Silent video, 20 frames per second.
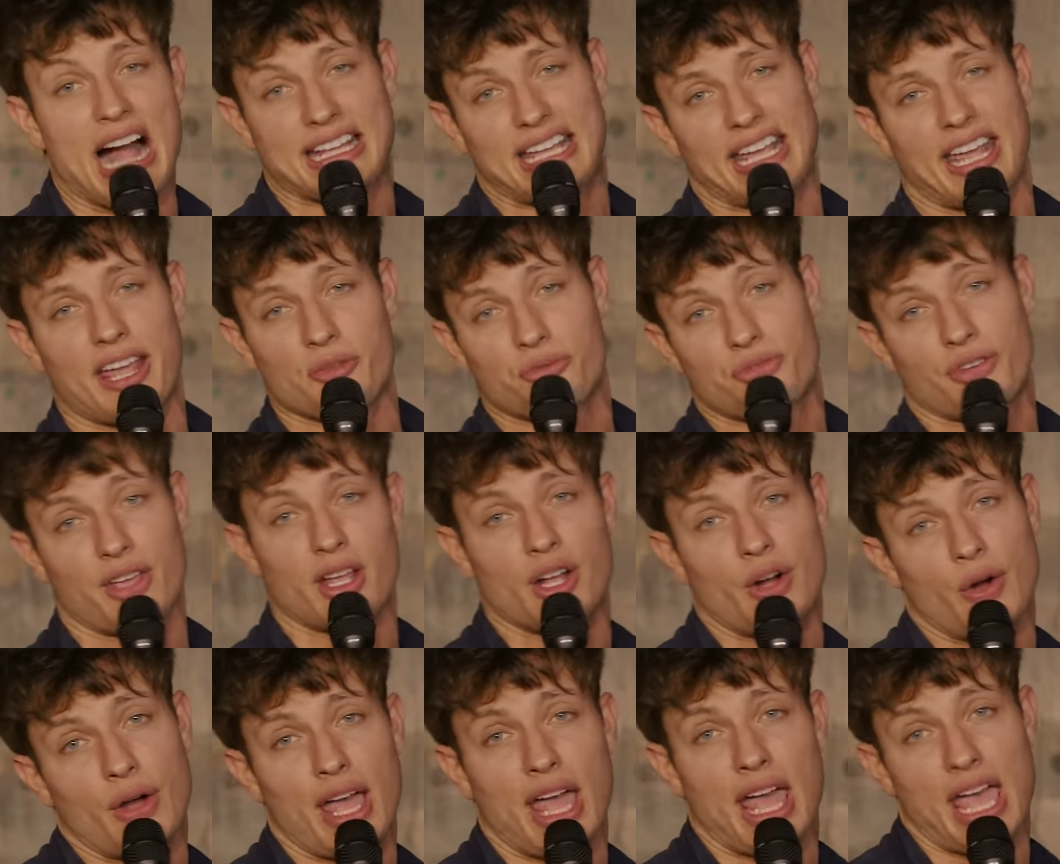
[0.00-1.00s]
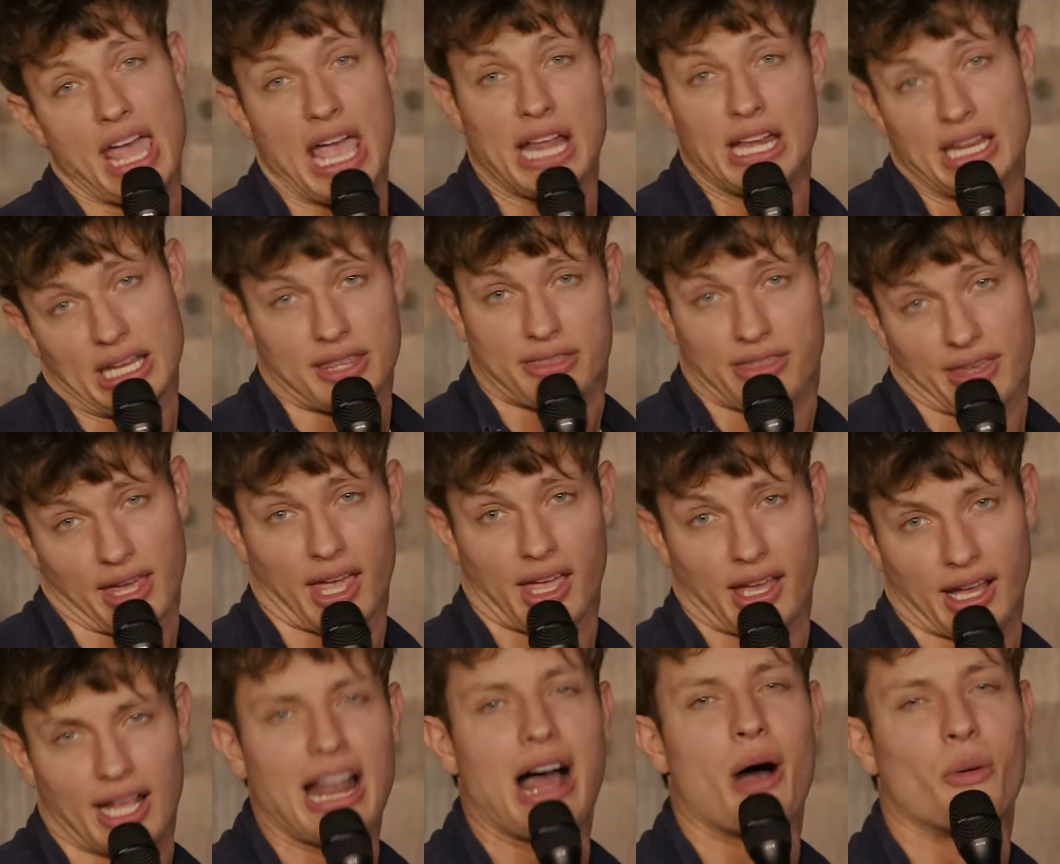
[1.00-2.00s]
I can't feel
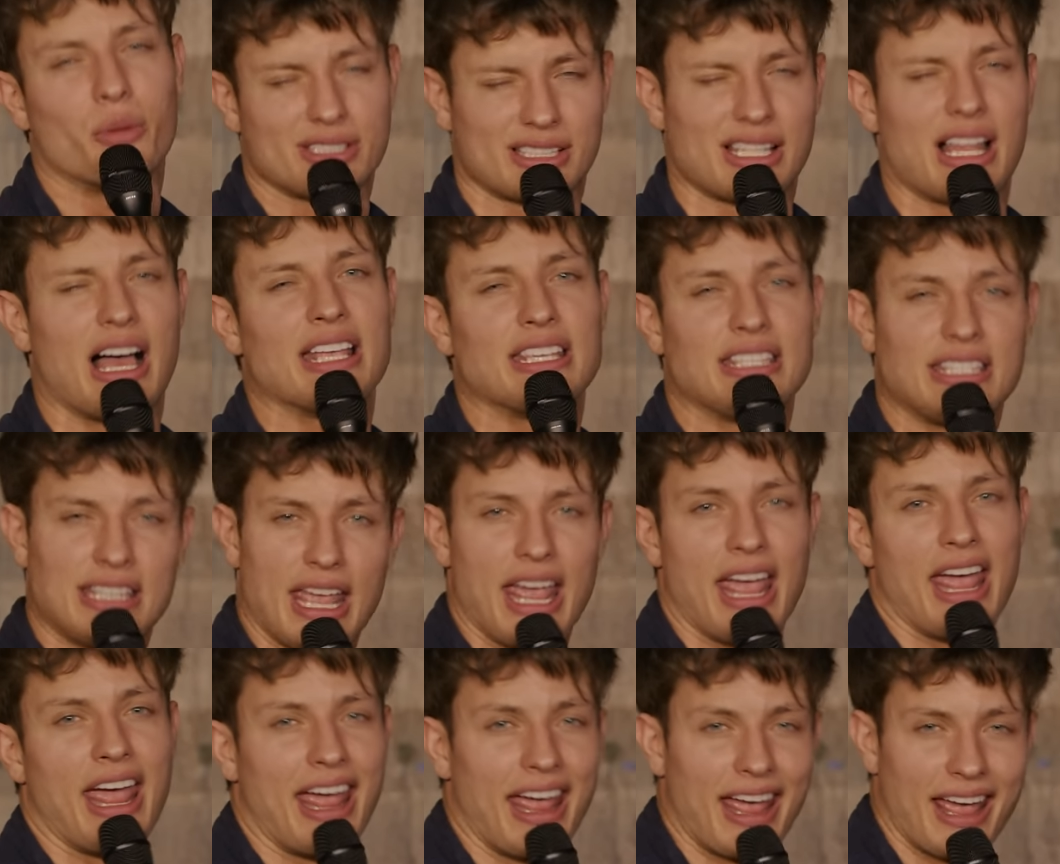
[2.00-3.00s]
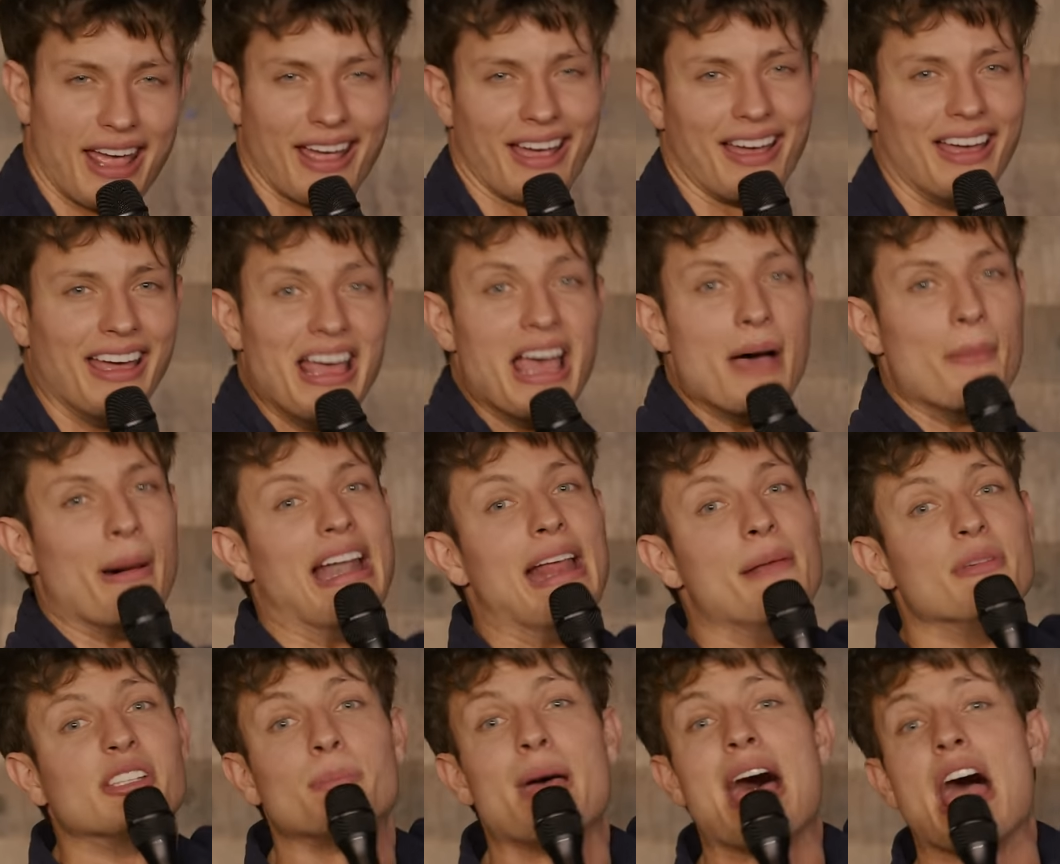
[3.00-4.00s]
anything. I was like, yeah. My
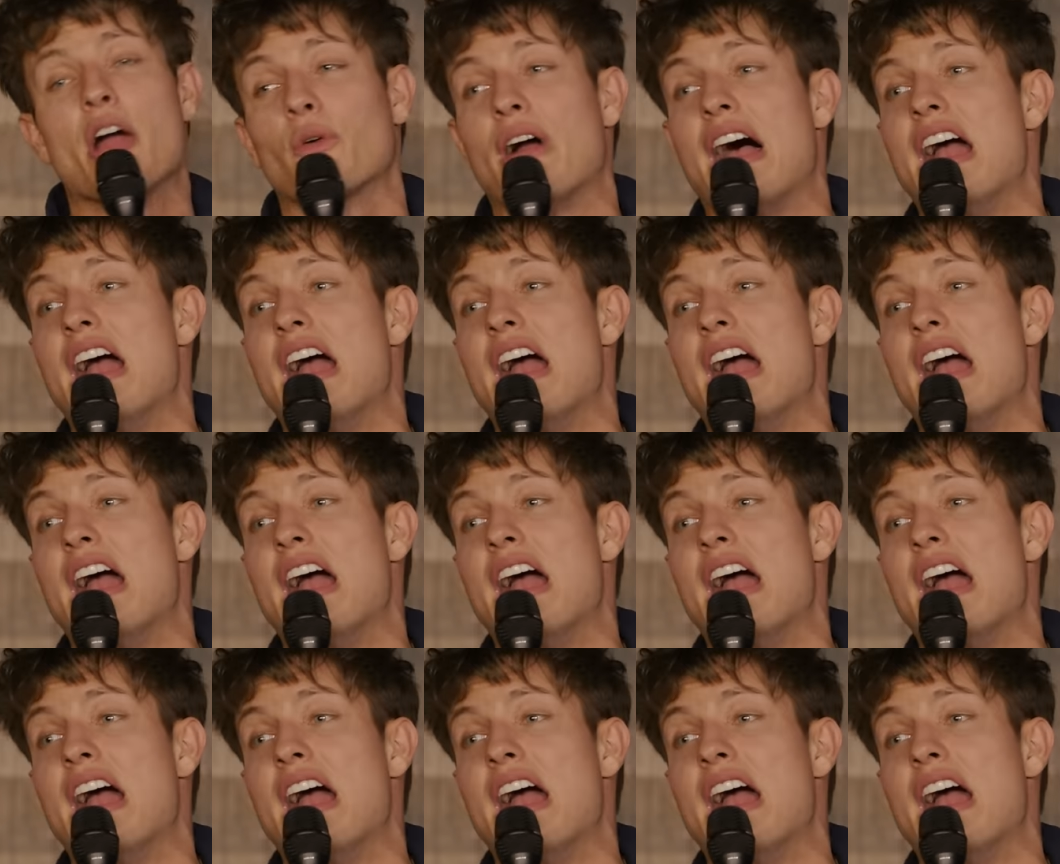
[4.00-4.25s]
name is Matt